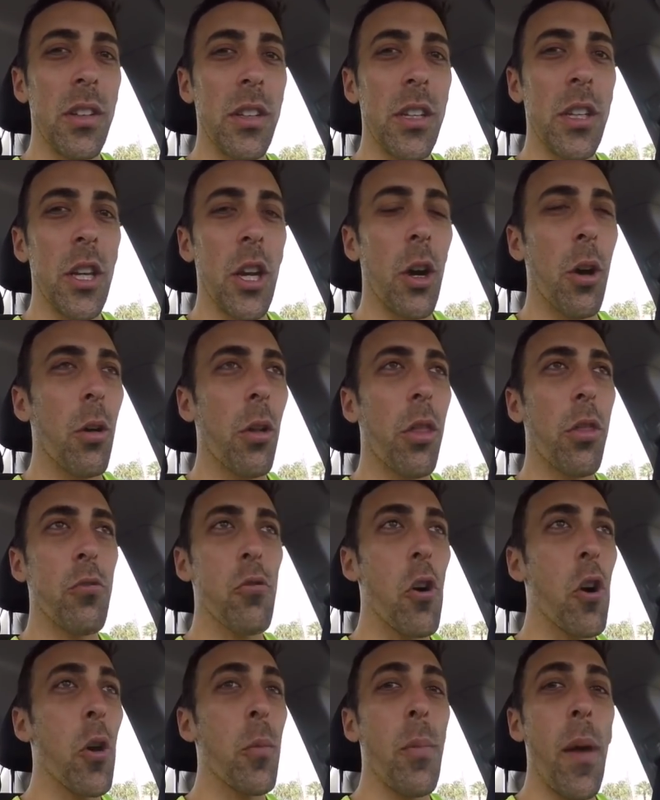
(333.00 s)
you know,
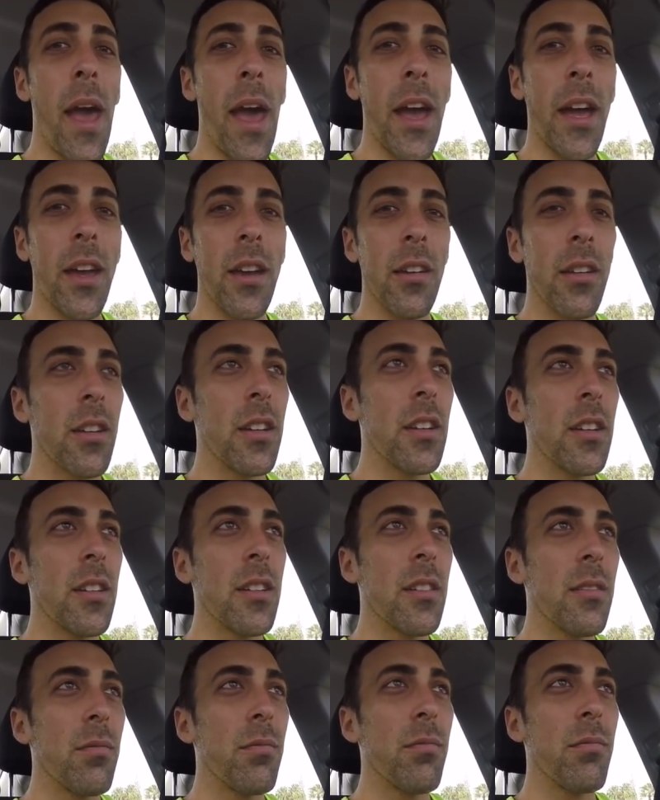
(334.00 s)
throwing back
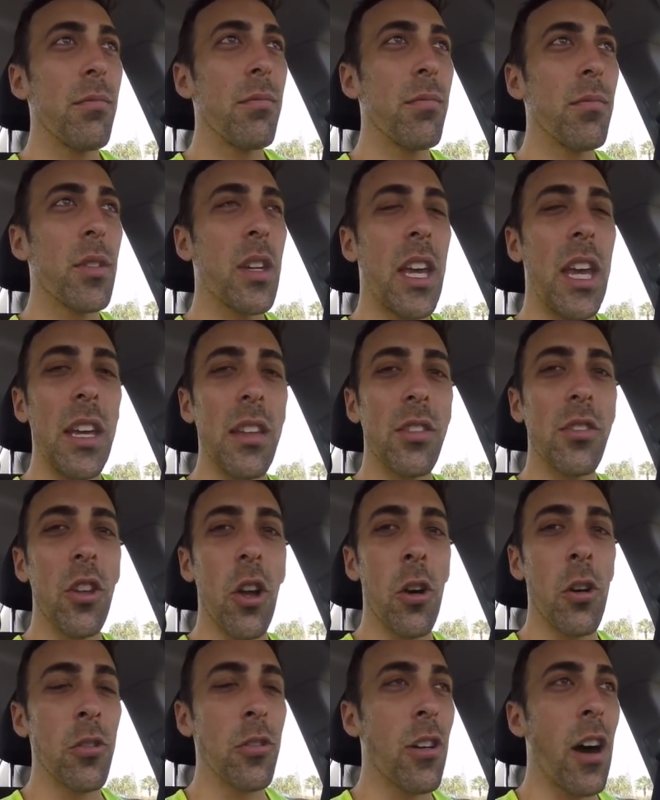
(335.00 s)

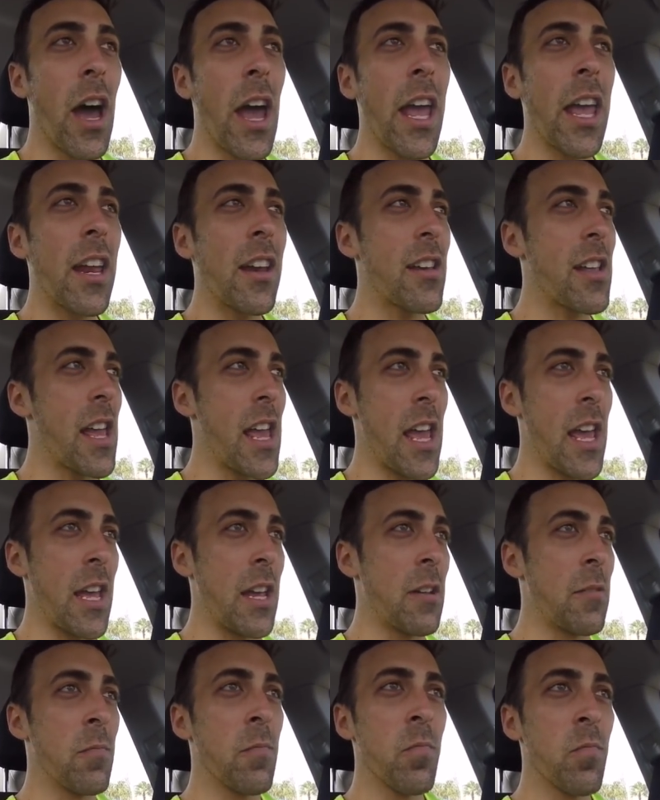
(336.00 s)
Keystone Light
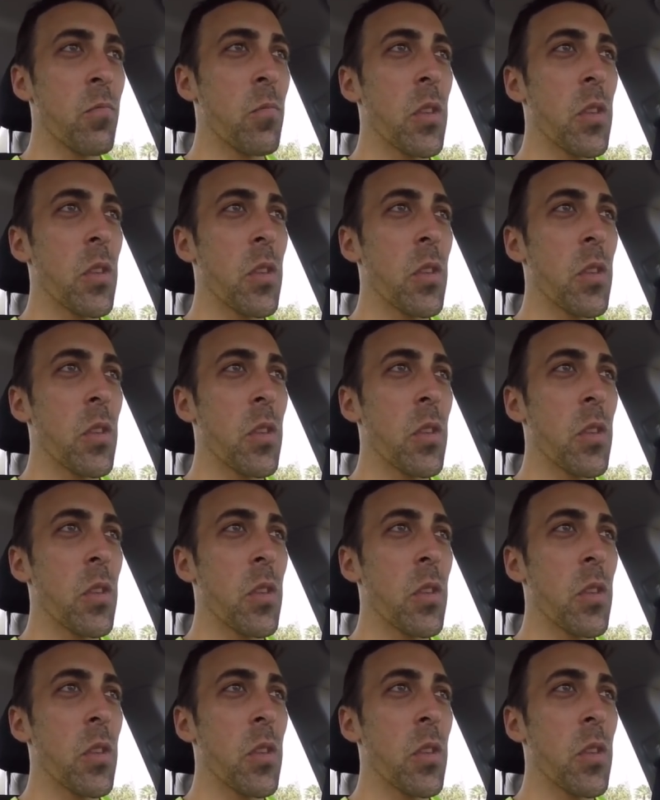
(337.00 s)
and